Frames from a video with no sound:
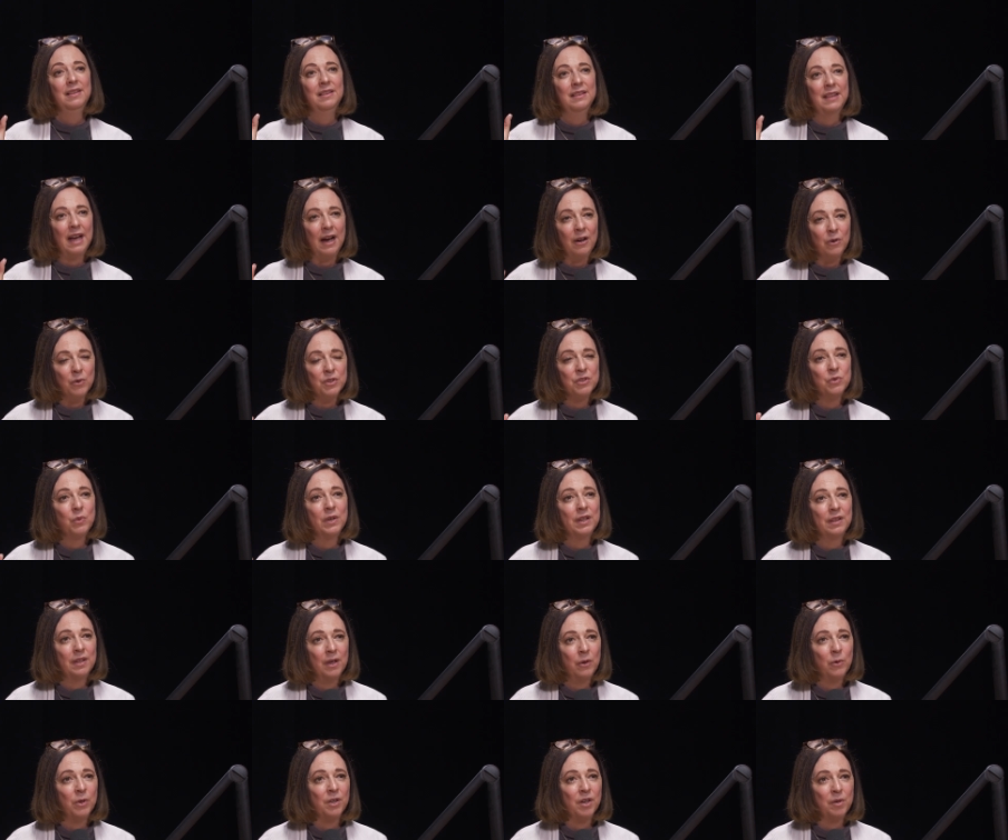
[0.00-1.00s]
that was when
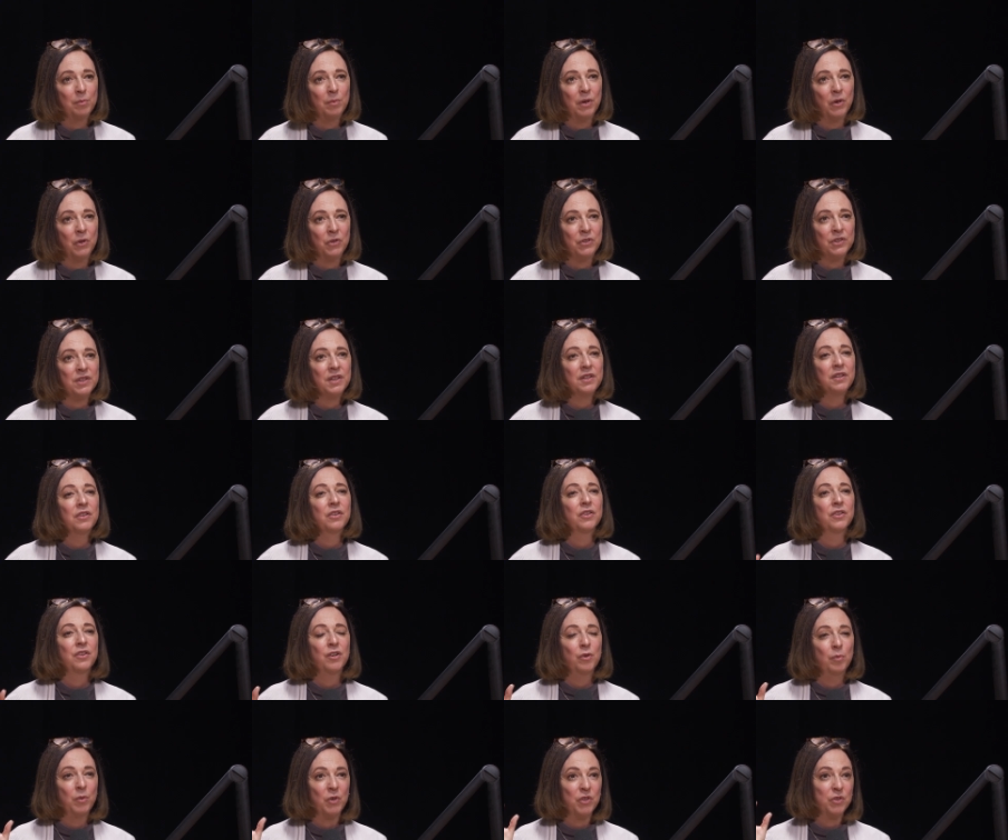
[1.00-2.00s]
they were composing
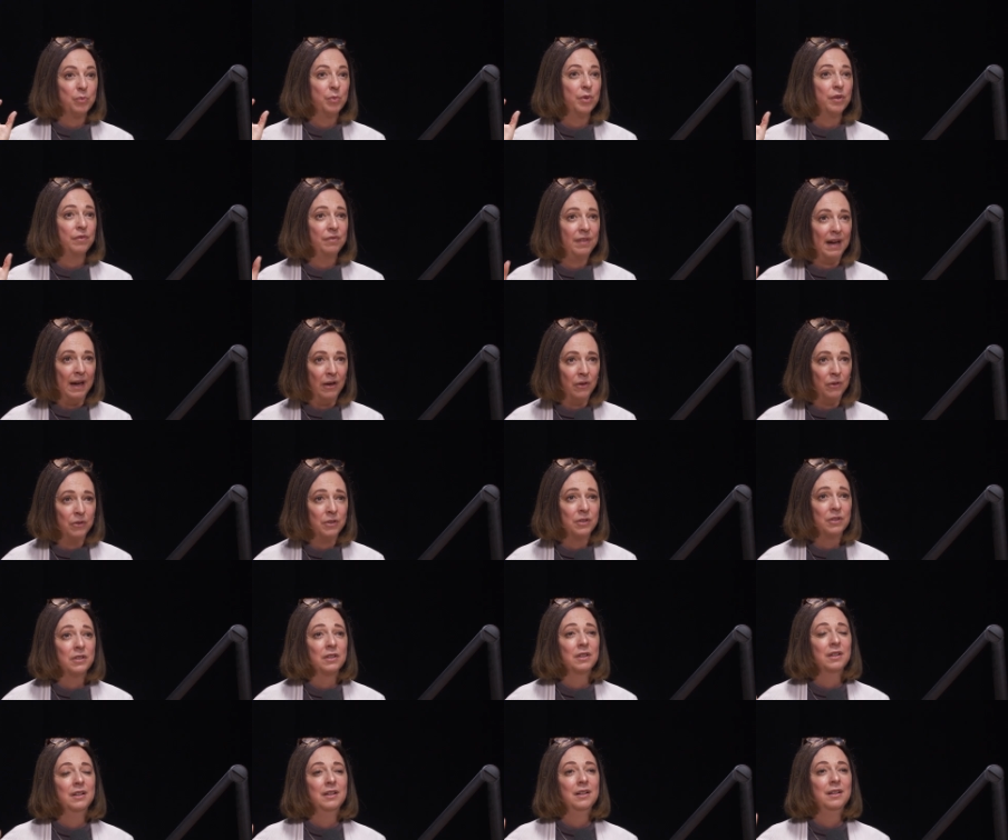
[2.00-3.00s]
their most
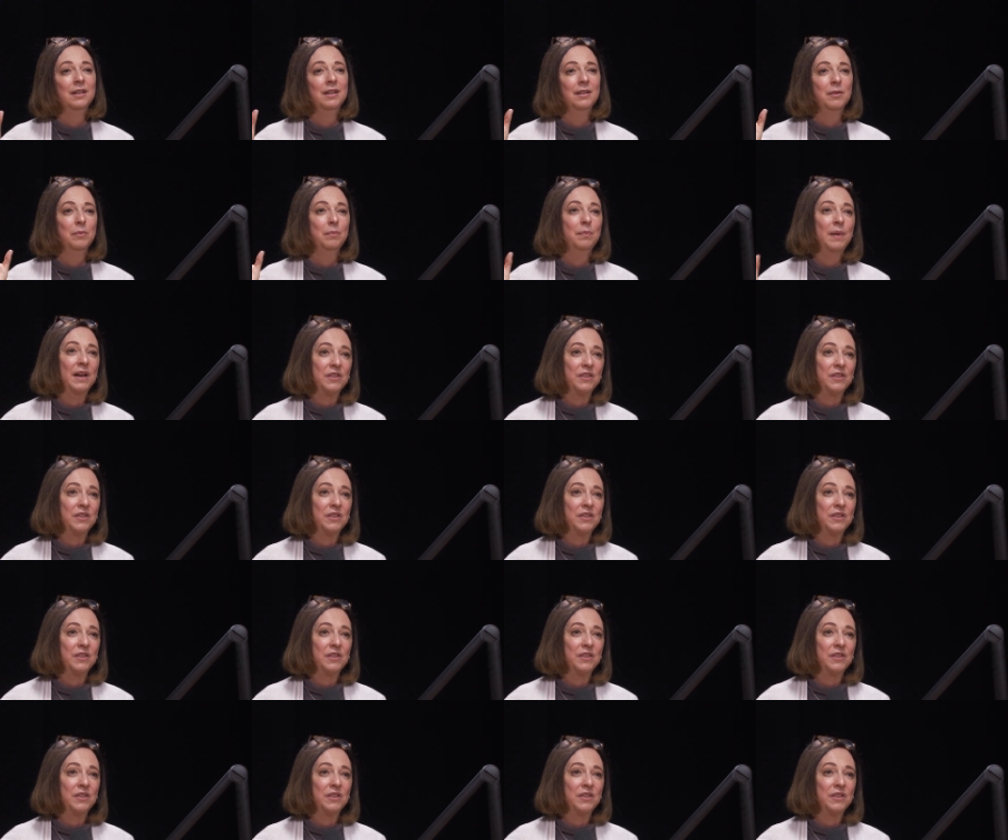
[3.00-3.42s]
profound mm.